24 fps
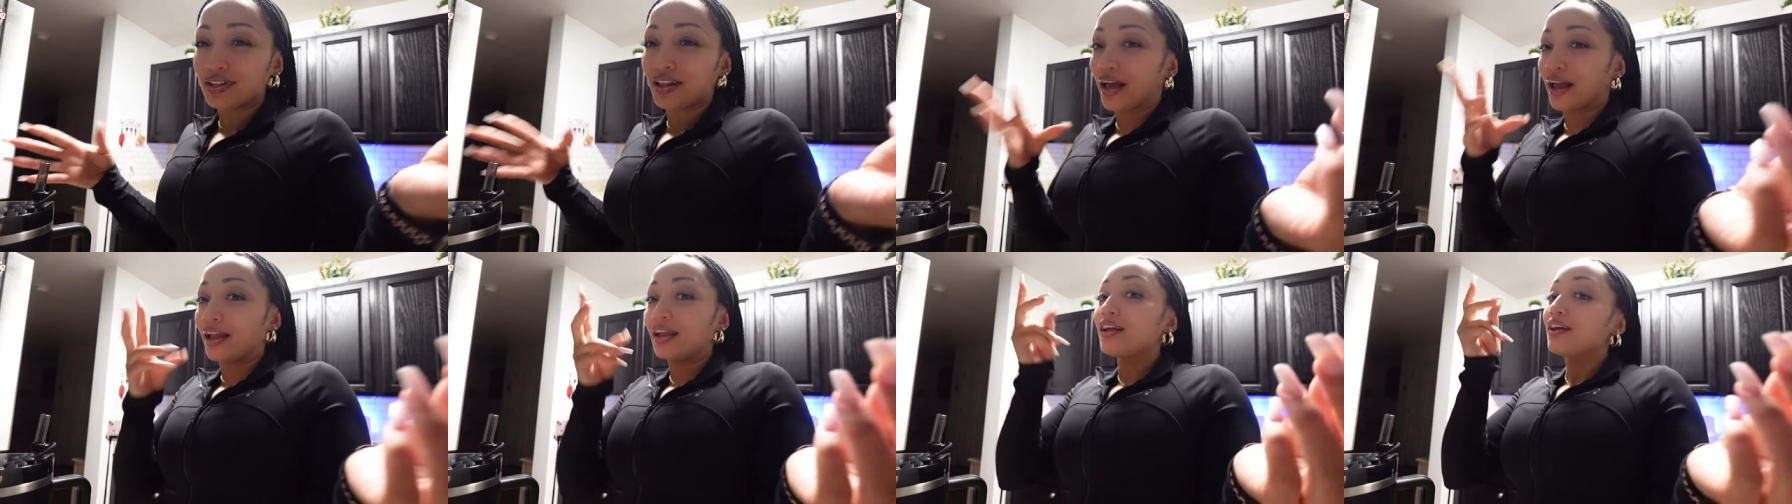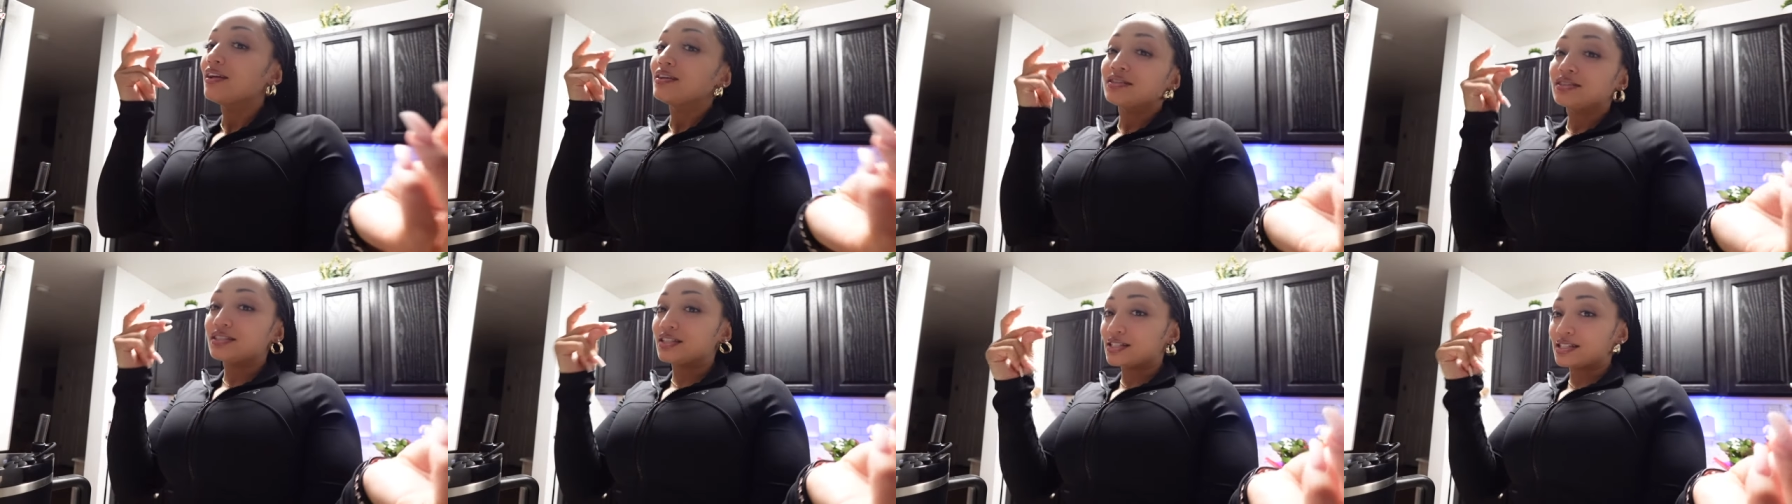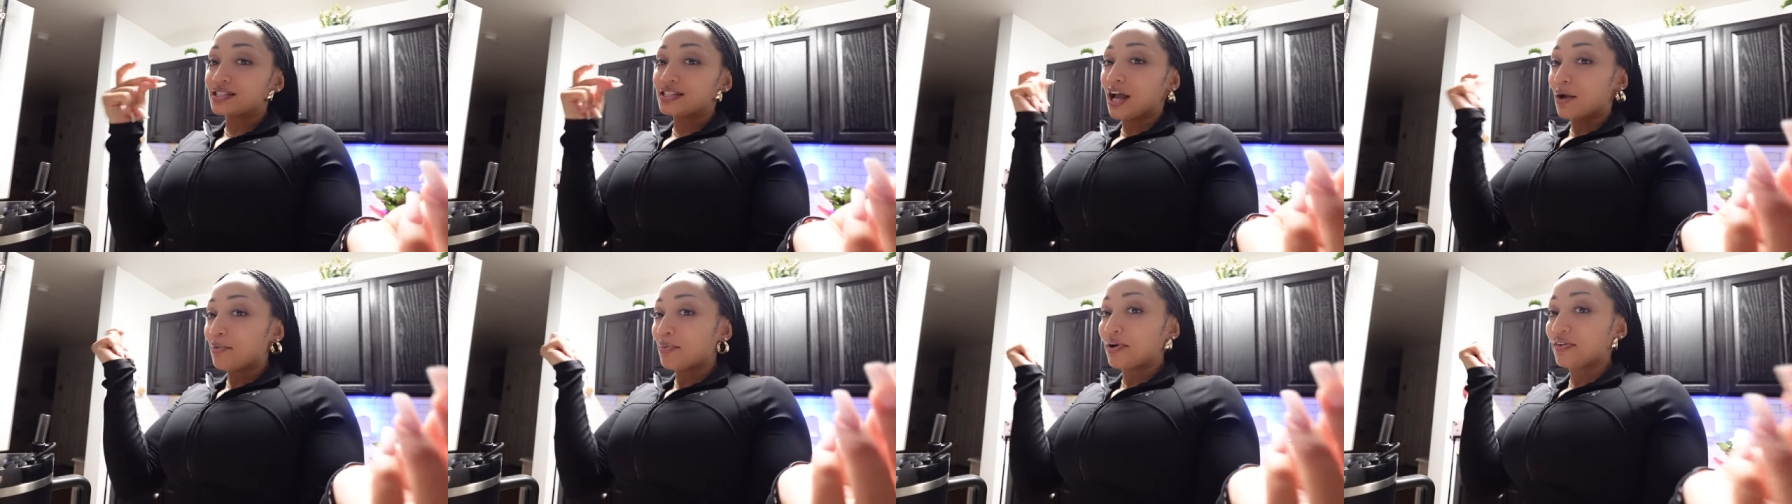Like, just
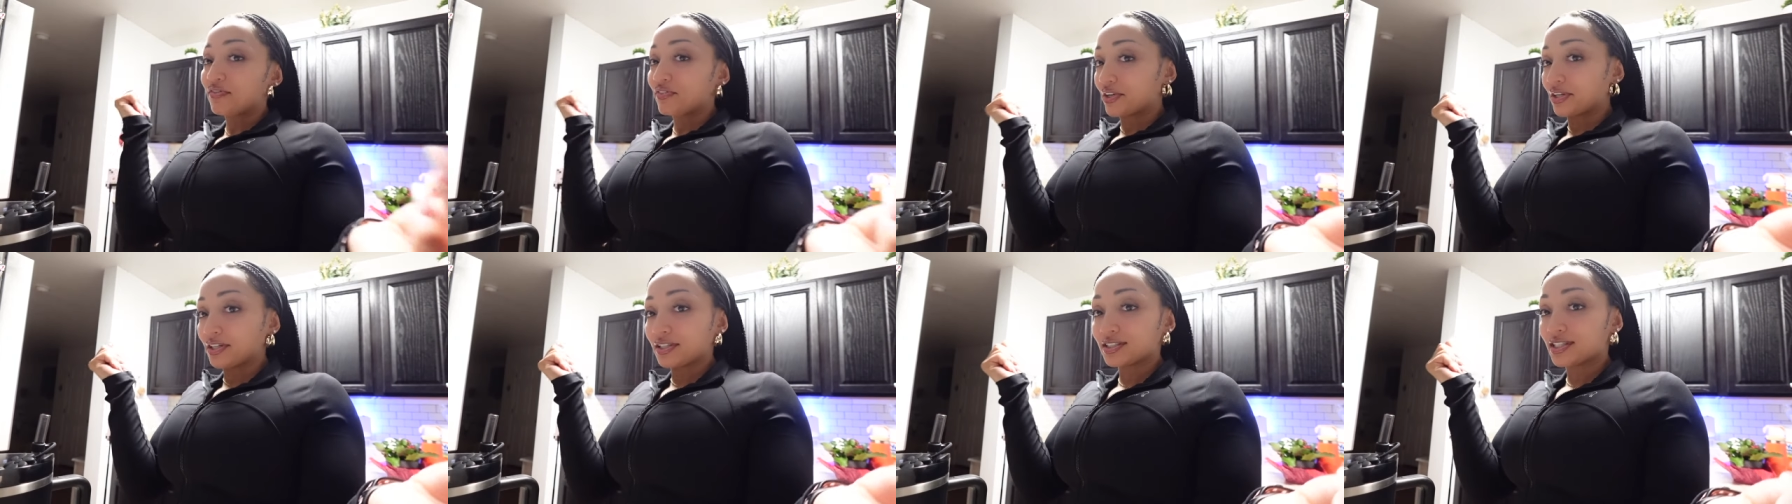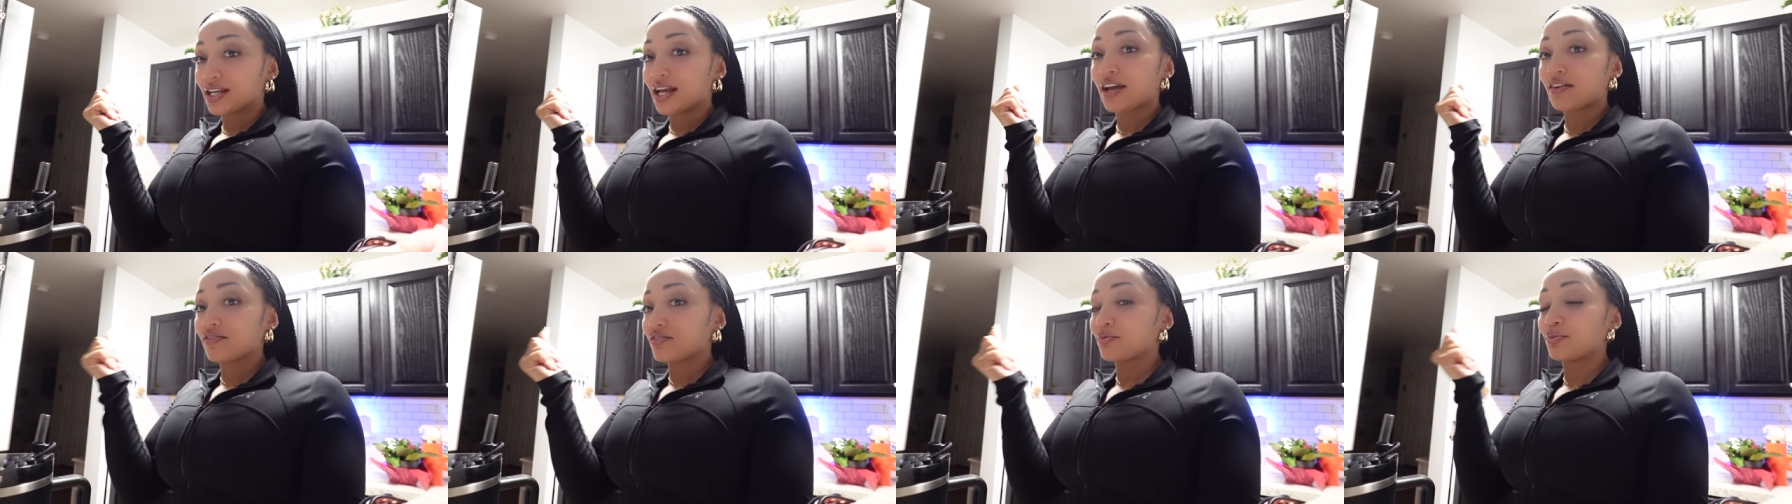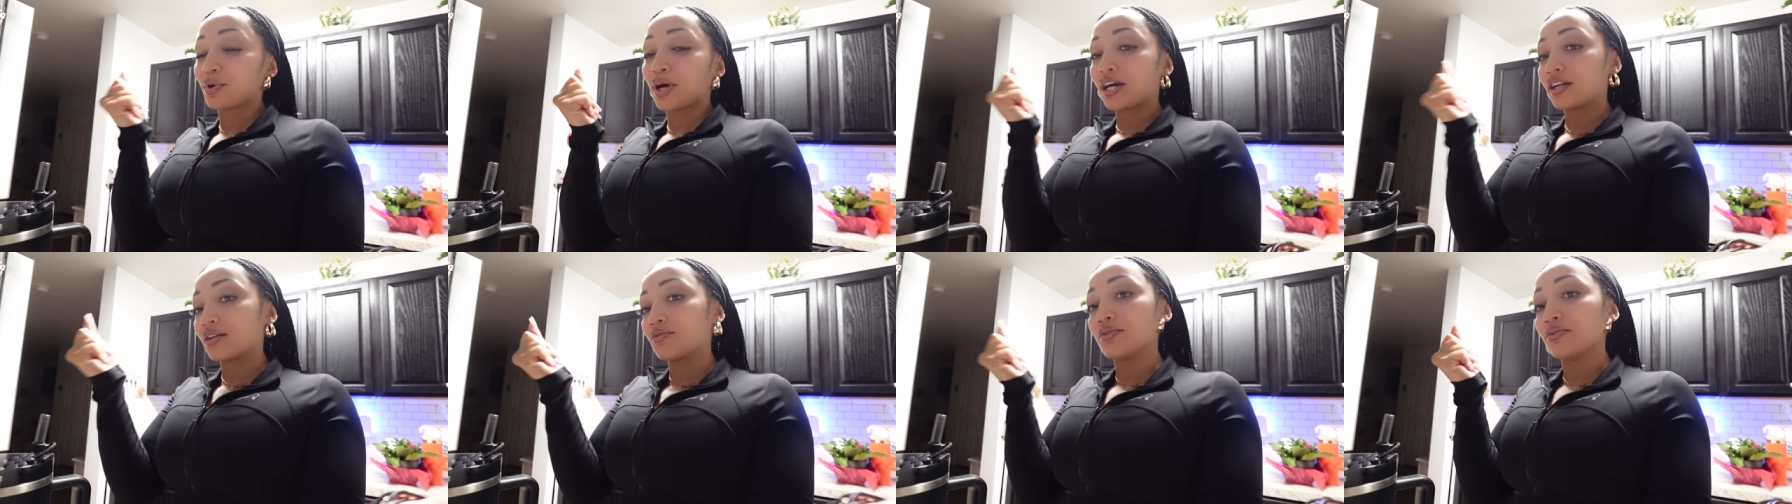snap our fingers and have the
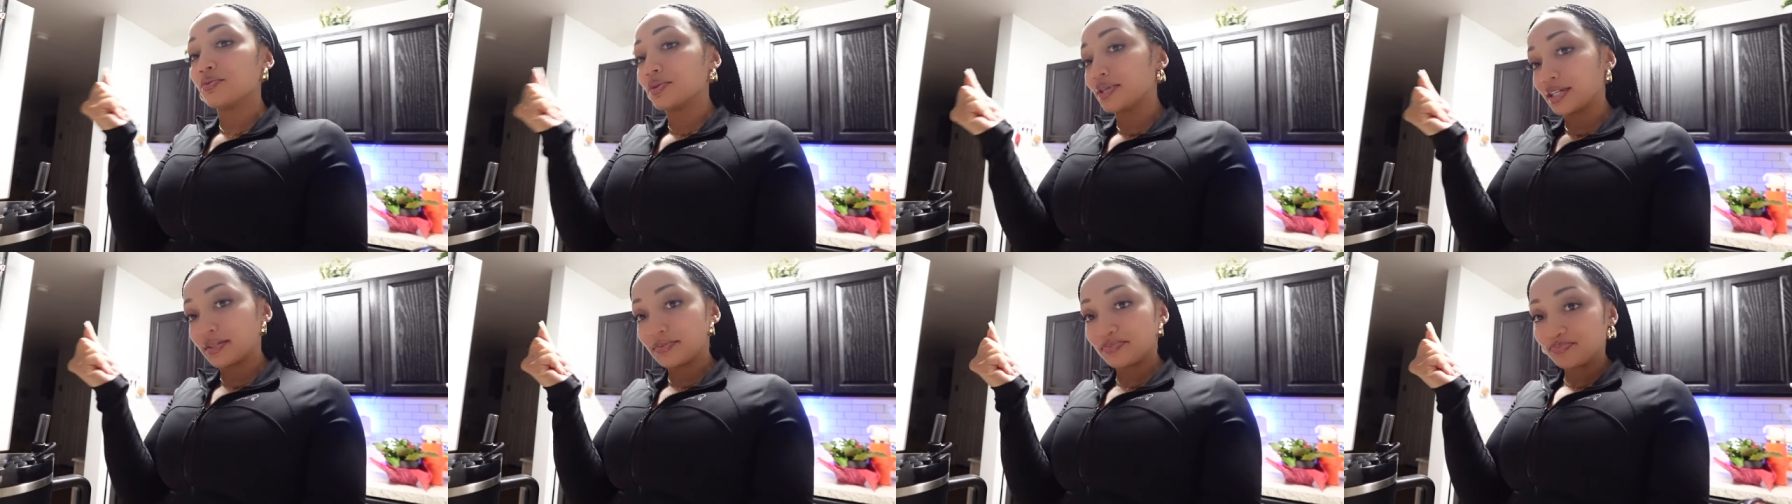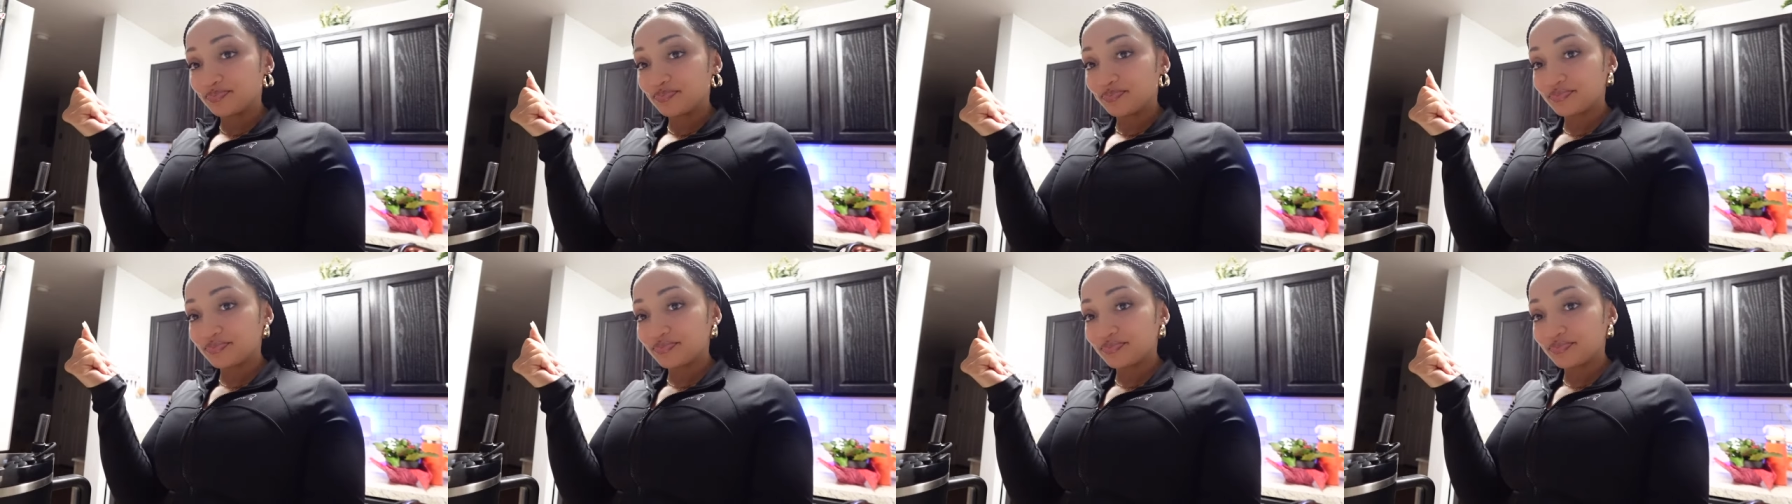body we want.